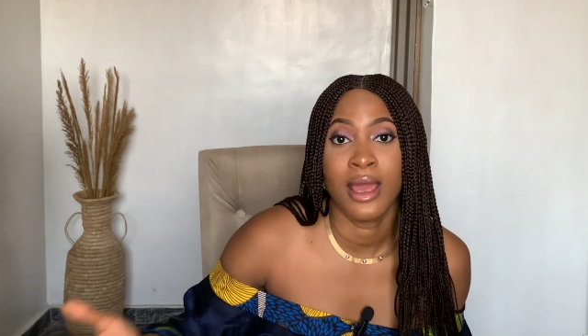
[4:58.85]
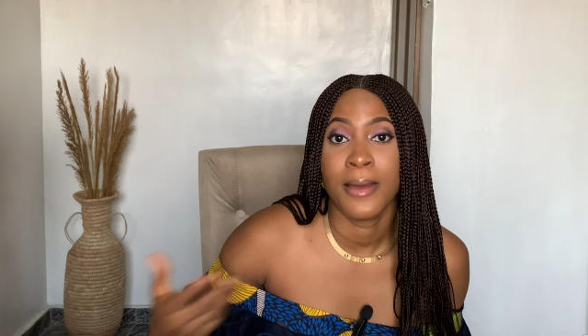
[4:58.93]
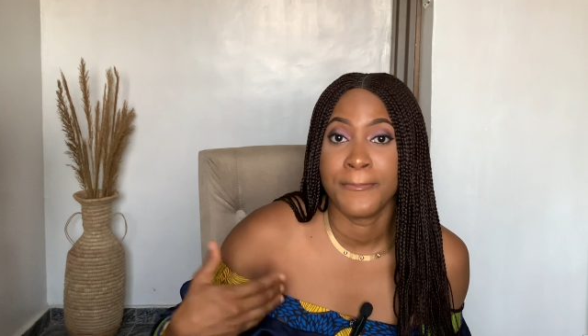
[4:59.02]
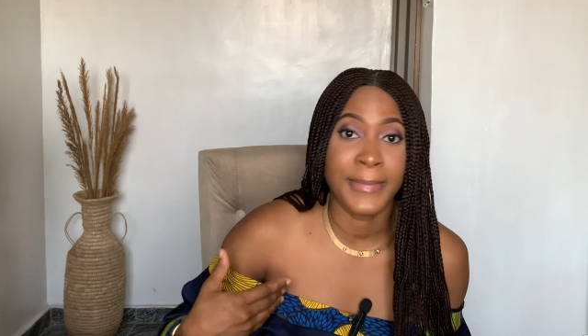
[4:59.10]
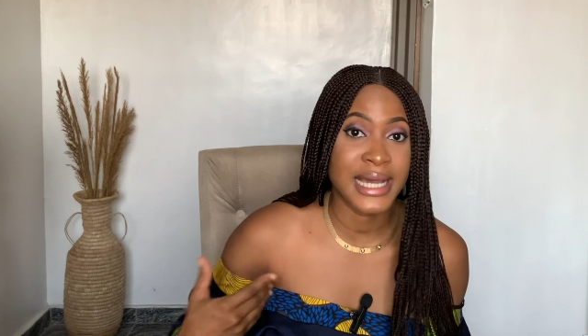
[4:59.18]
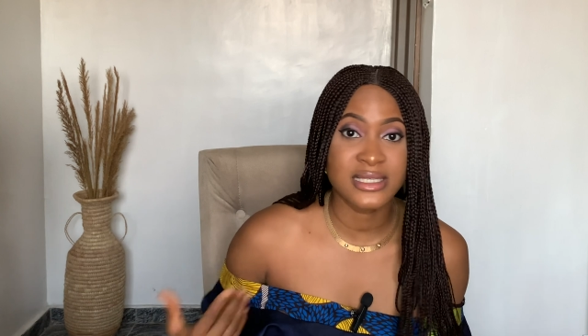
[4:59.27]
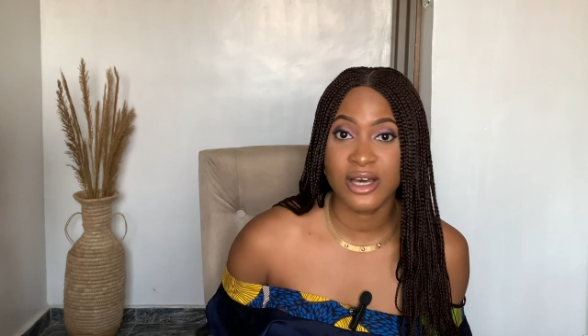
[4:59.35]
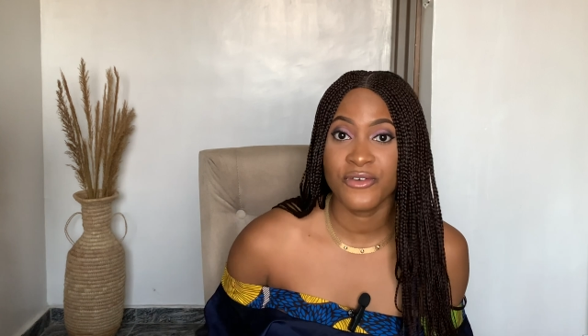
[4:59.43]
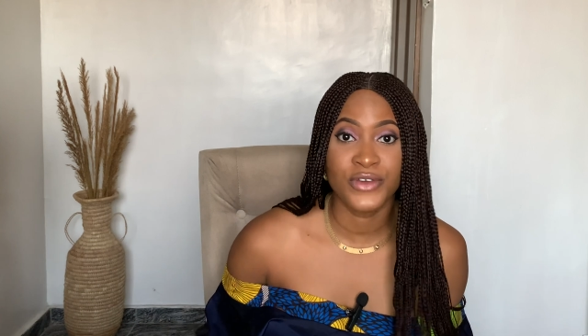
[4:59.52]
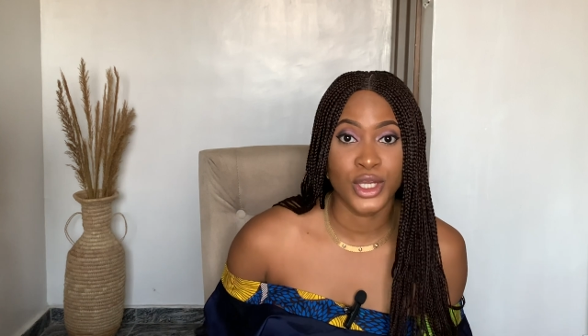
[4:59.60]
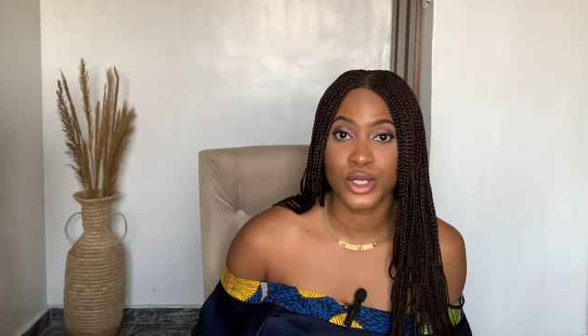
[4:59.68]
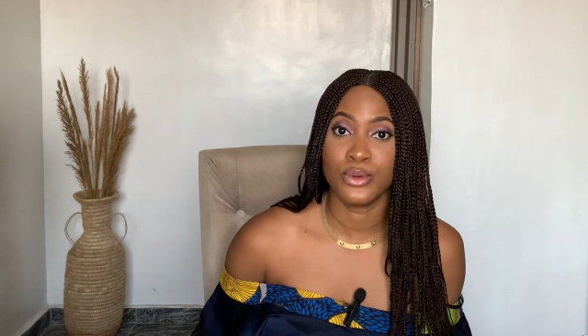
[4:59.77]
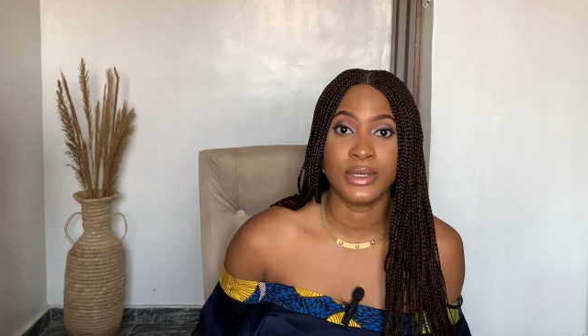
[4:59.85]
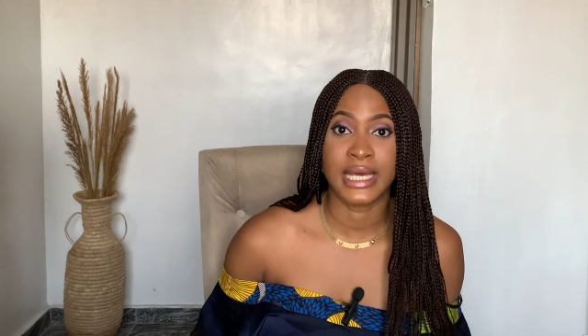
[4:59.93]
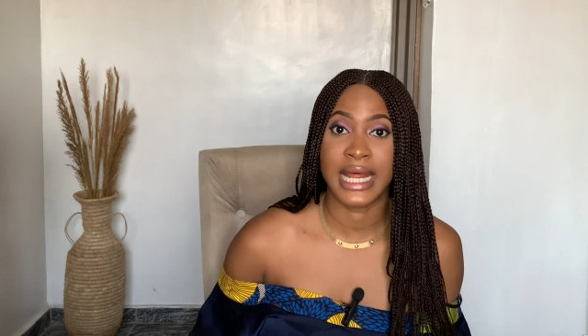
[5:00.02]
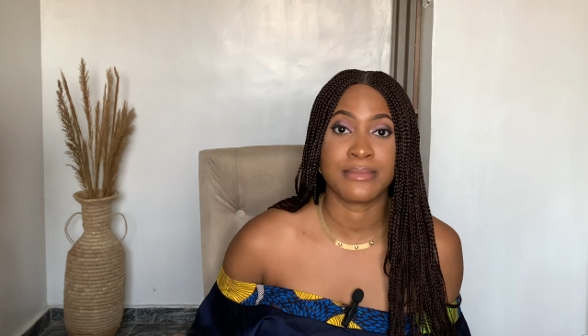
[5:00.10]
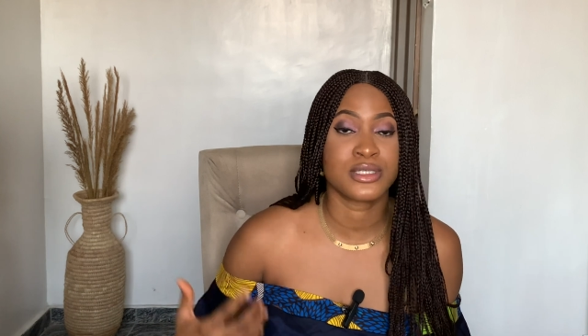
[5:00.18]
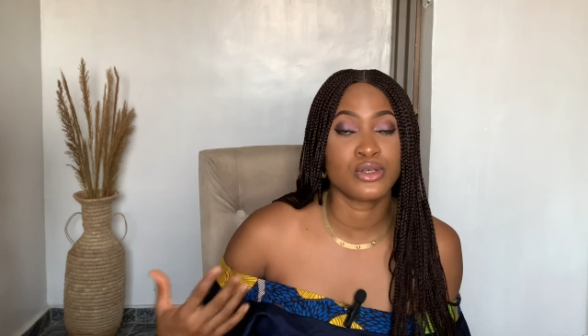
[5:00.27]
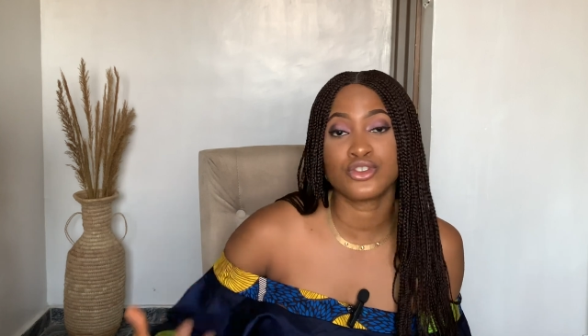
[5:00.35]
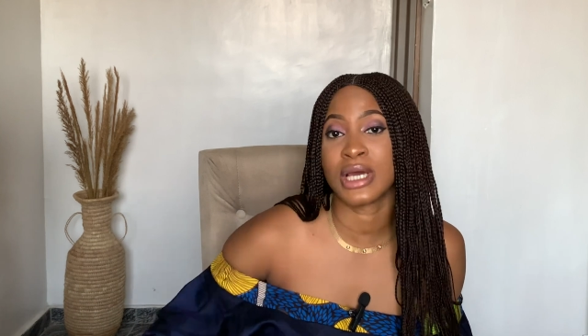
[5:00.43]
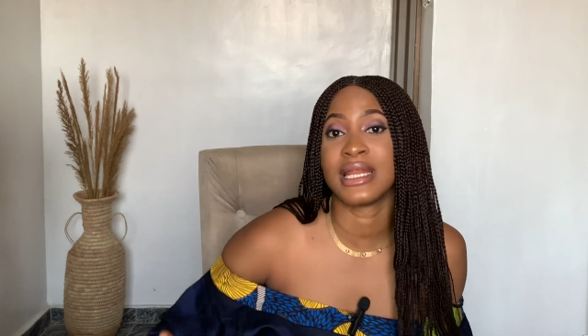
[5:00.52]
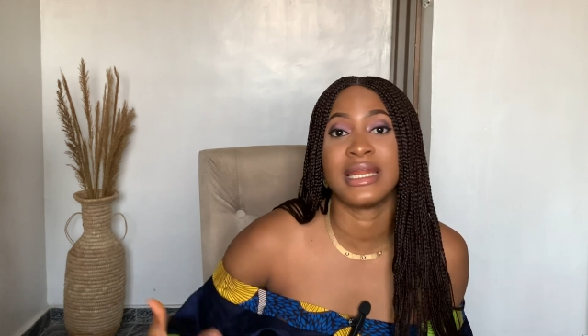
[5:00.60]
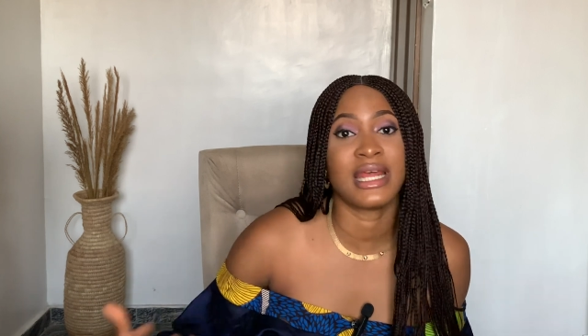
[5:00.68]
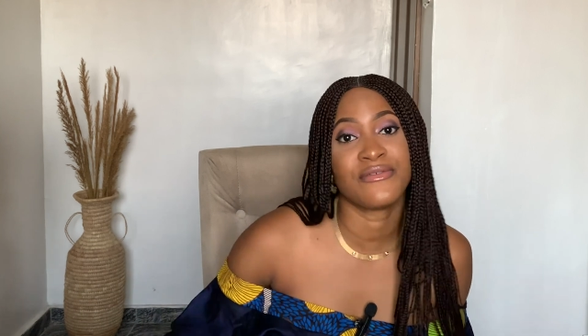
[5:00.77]
myself included, I'm still trying
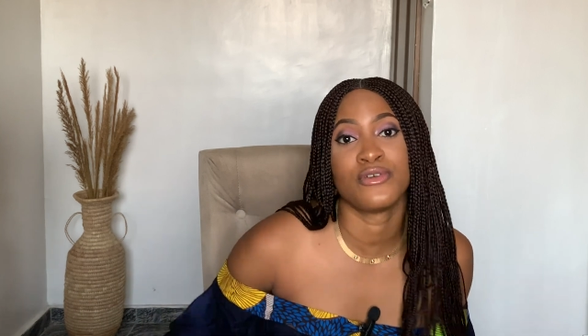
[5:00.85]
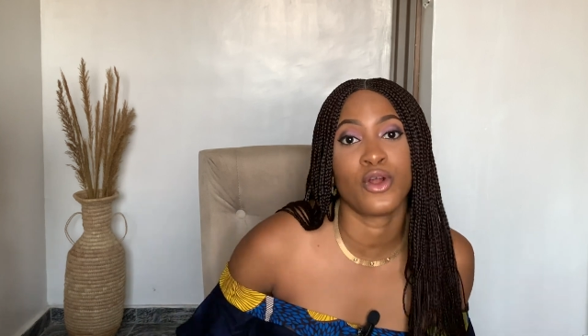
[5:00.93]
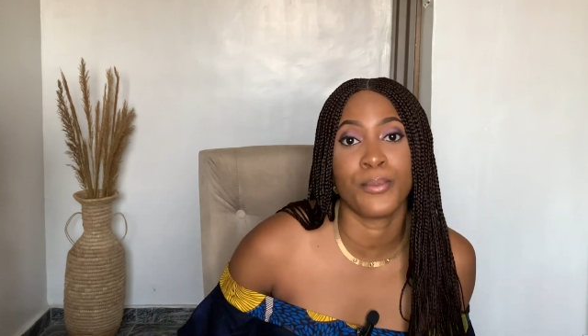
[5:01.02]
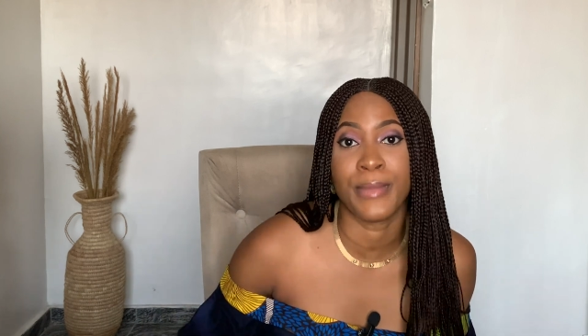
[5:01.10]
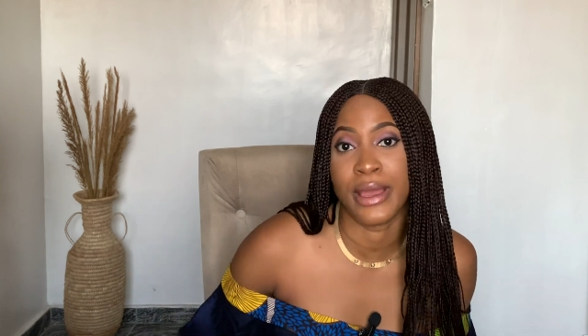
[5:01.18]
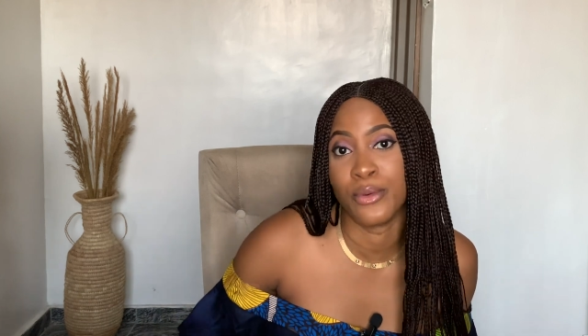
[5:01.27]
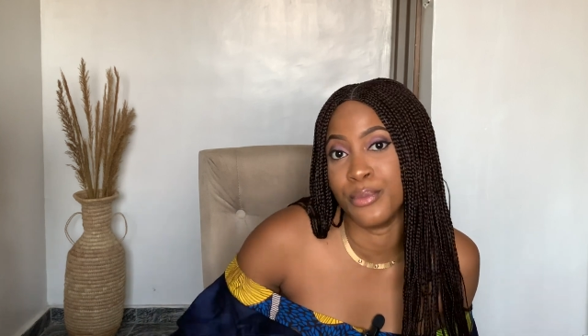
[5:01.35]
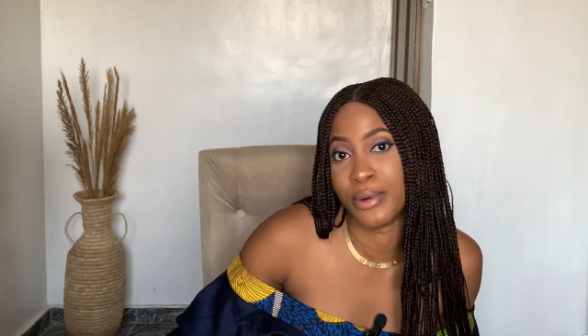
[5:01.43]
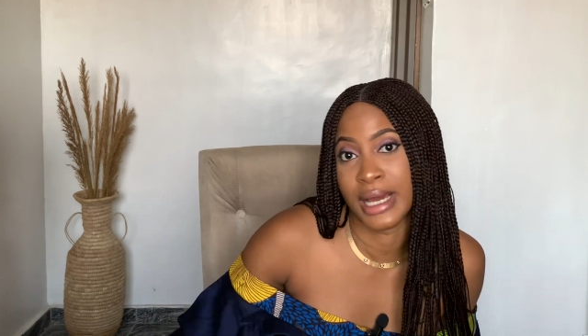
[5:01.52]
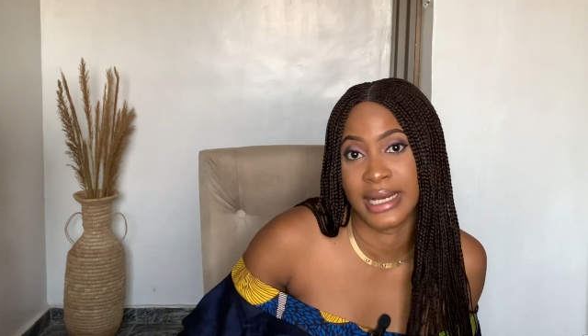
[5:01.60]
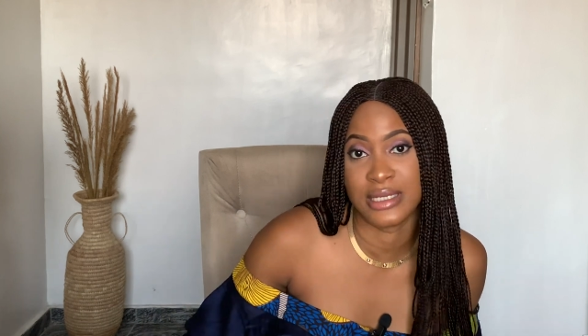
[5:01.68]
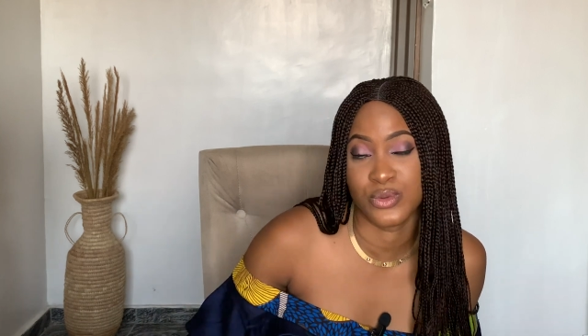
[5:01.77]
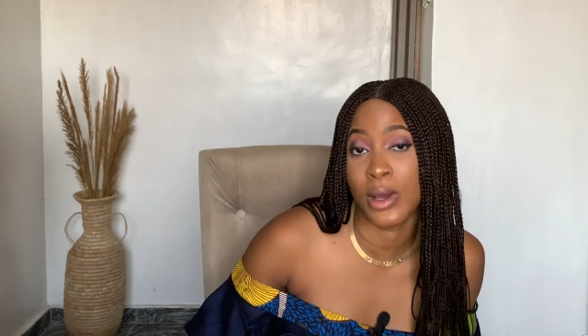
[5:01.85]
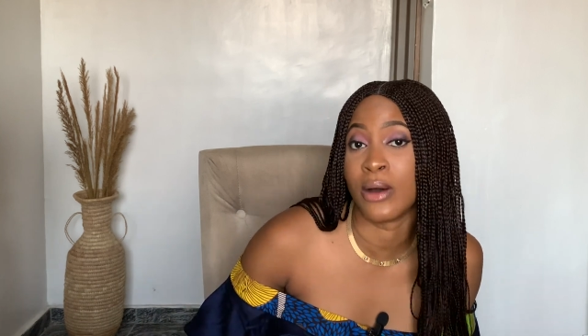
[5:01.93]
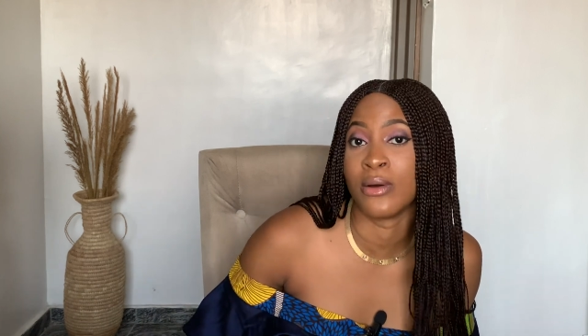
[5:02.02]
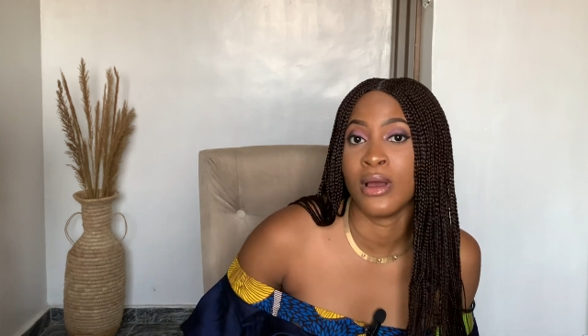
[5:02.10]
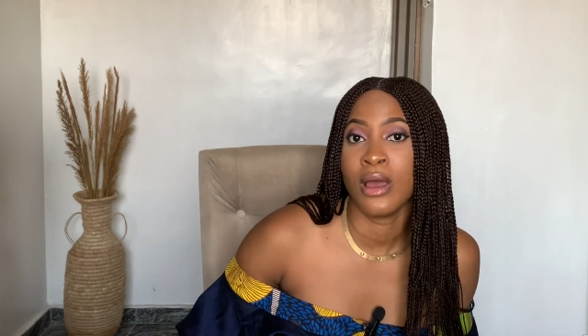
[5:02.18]
to level up my own brand as well.